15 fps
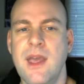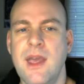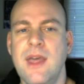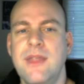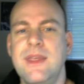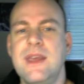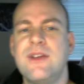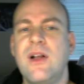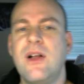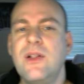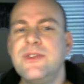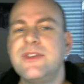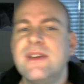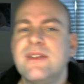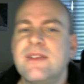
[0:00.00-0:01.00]
The adults
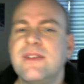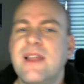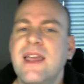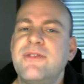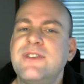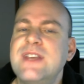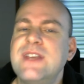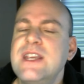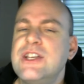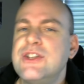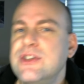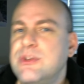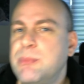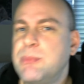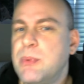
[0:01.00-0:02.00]
in his life teach
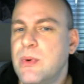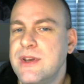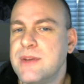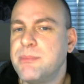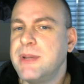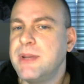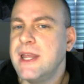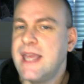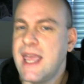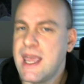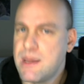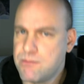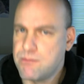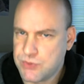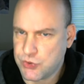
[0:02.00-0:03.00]
this boy to play
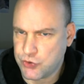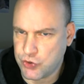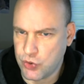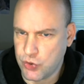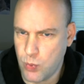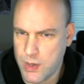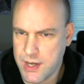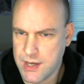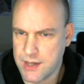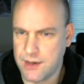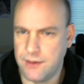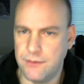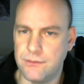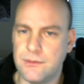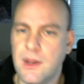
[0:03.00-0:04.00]
games to
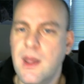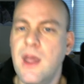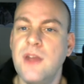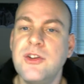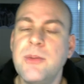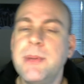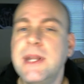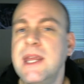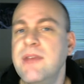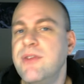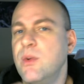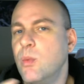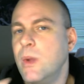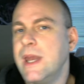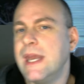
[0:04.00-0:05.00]
win, to believe
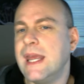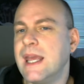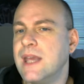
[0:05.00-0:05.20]
in winning